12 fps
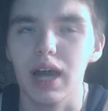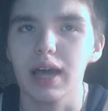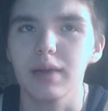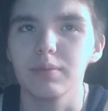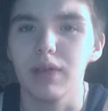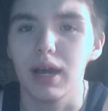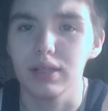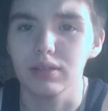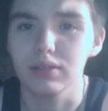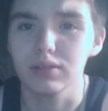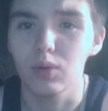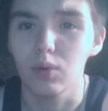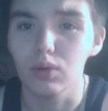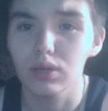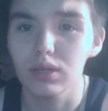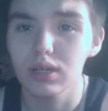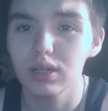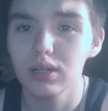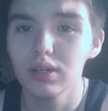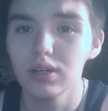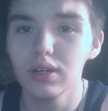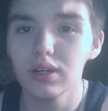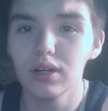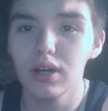I am not totally
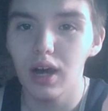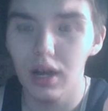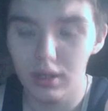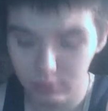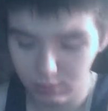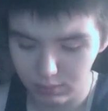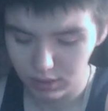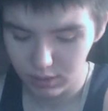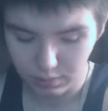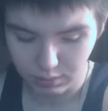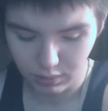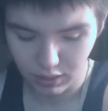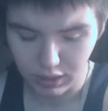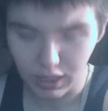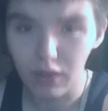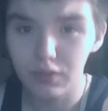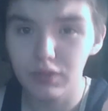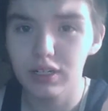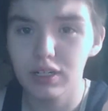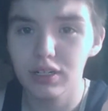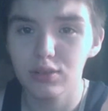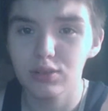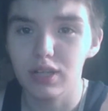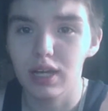confident in
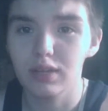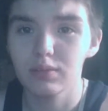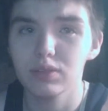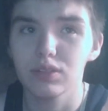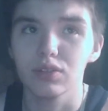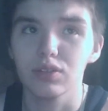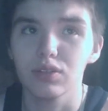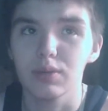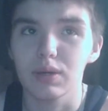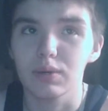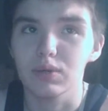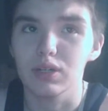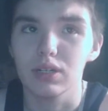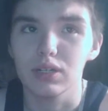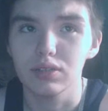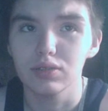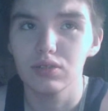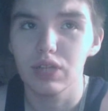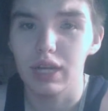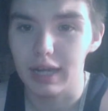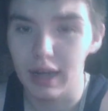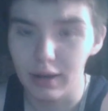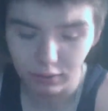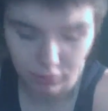those times, so you might want to check
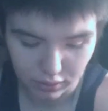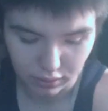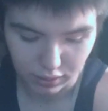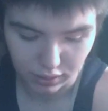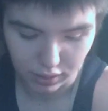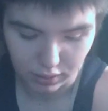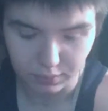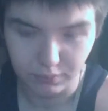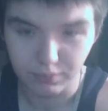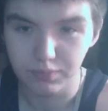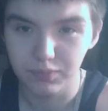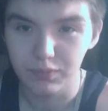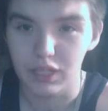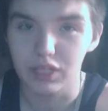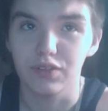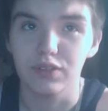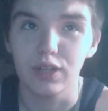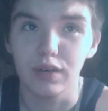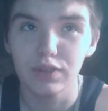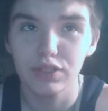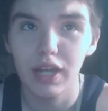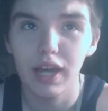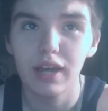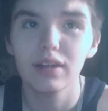it out. That's for Trevor
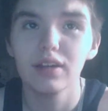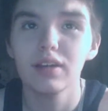Chat.